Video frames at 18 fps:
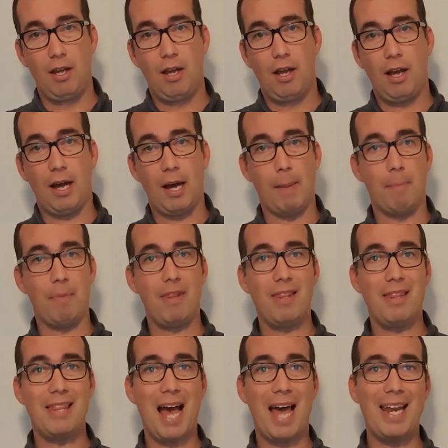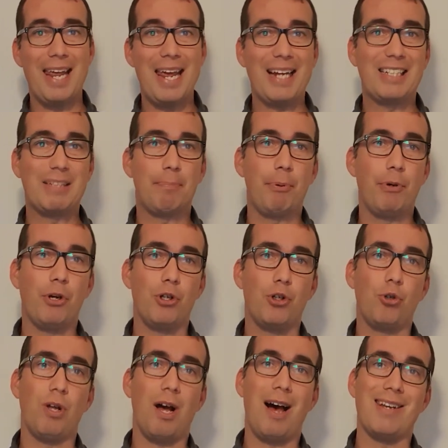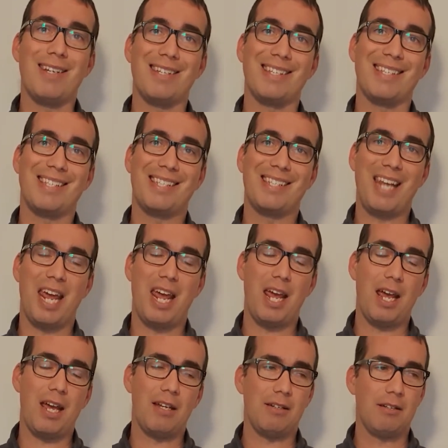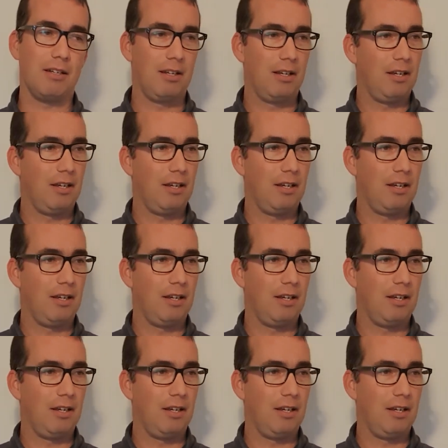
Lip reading: That expert should understand